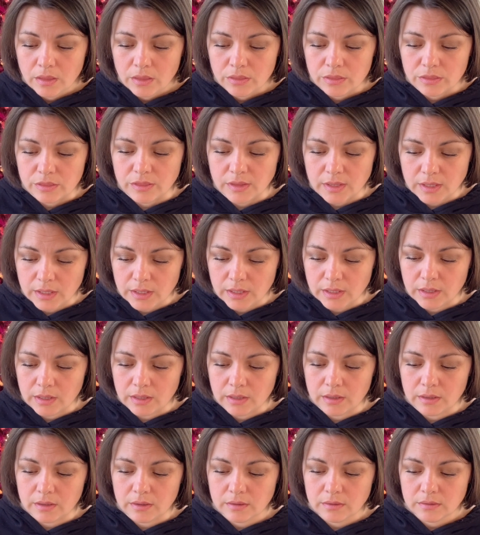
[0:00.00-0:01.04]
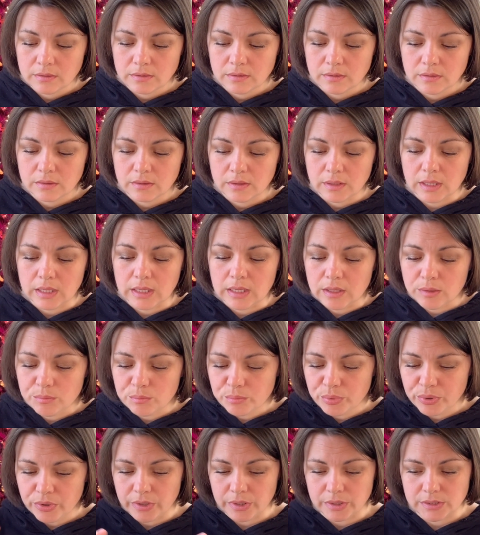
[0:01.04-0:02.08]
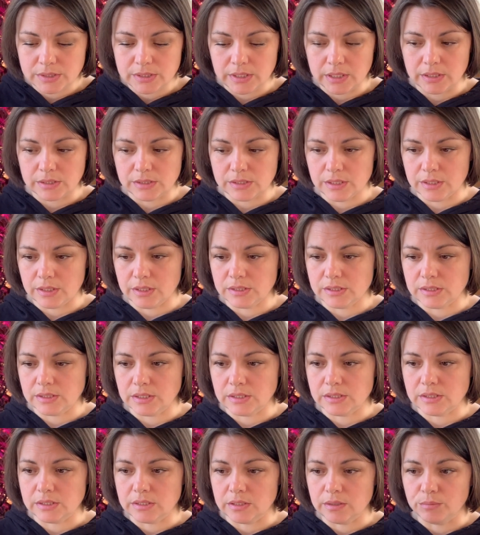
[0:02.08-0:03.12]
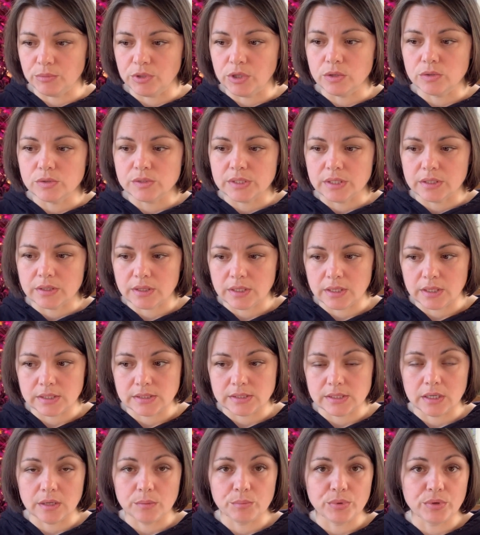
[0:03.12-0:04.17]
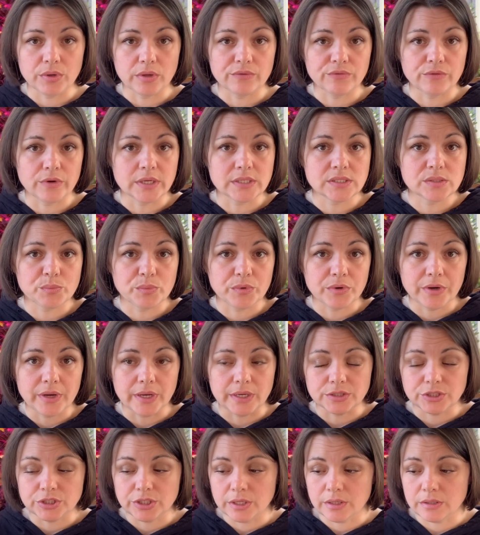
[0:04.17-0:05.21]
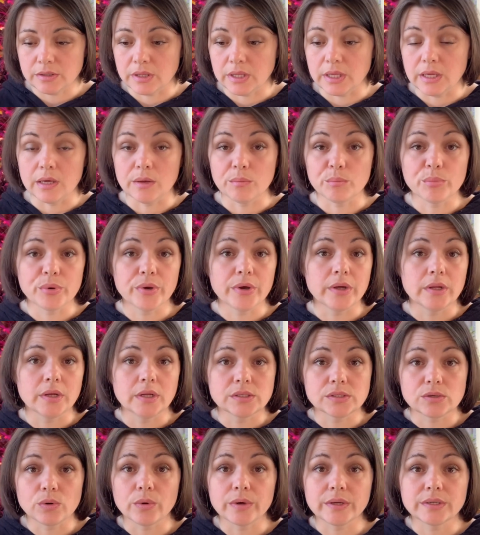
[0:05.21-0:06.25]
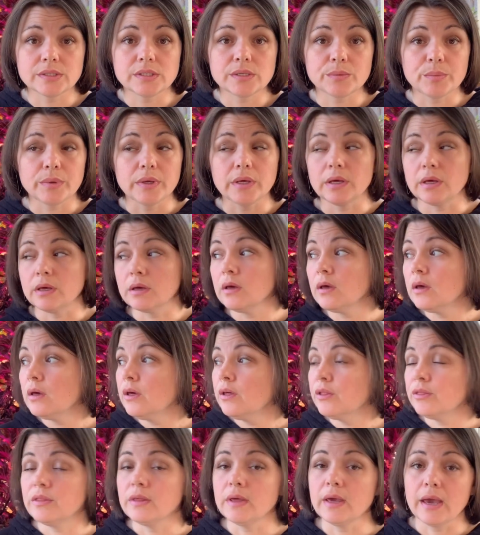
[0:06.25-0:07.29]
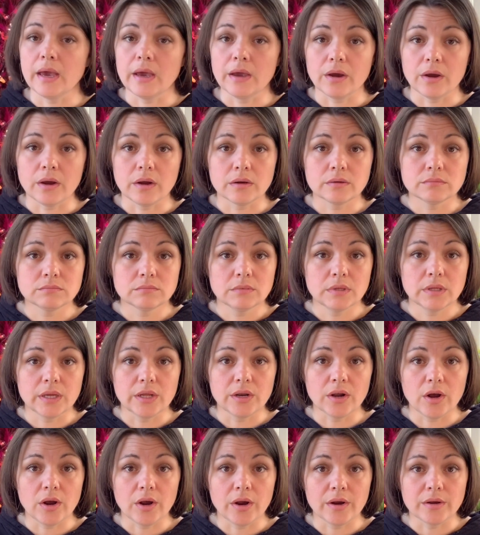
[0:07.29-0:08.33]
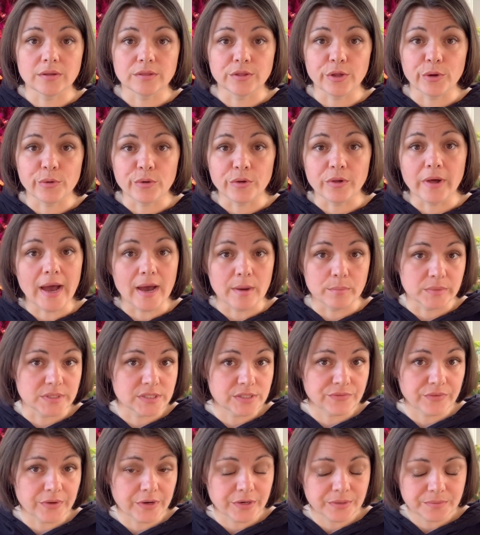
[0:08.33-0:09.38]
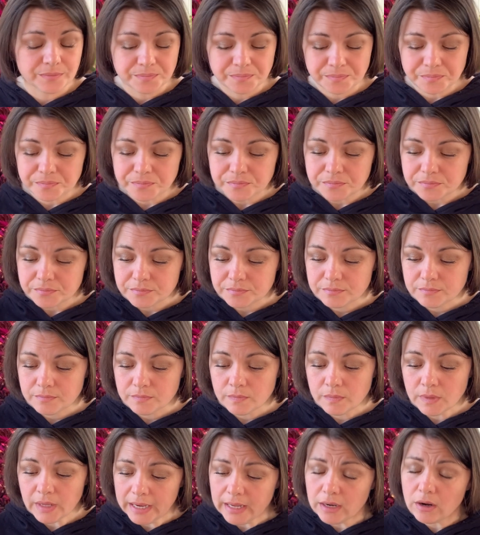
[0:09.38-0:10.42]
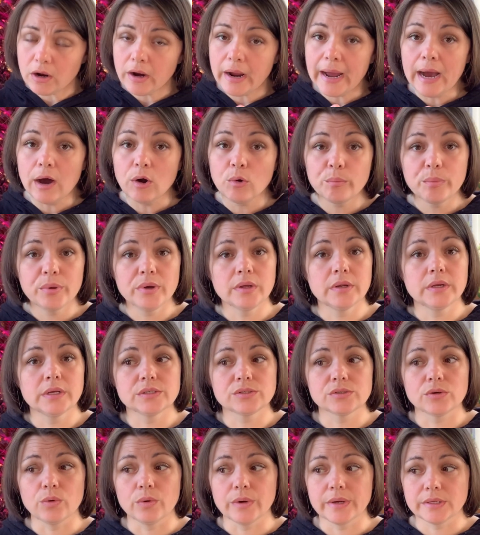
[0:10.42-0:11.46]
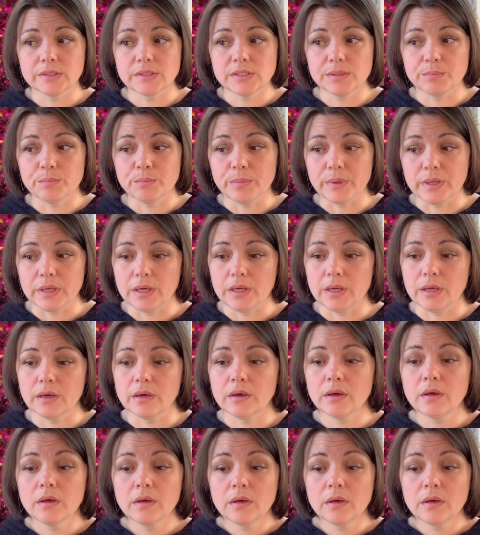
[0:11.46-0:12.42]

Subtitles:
The inputs into the system, using the example of respiration, the input is going to be the air in our local atmosphere, and our output is going to be